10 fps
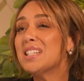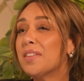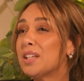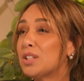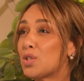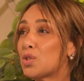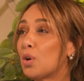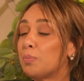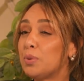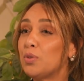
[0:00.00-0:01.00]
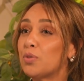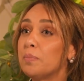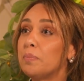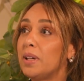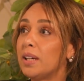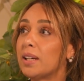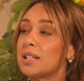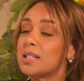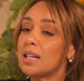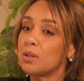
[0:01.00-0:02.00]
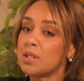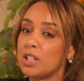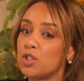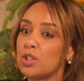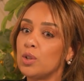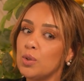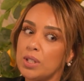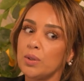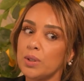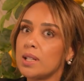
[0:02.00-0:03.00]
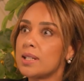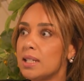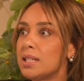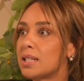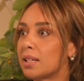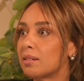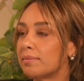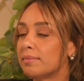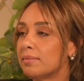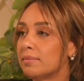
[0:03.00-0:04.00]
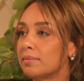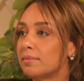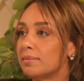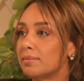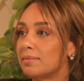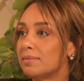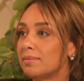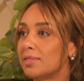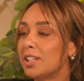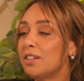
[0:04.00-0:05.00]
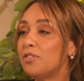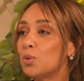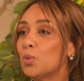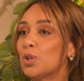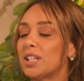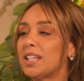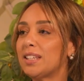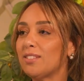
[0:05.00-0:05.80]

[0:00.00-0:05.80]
there's nothing to stop you from being a sales agent who still does leasing. Like if you want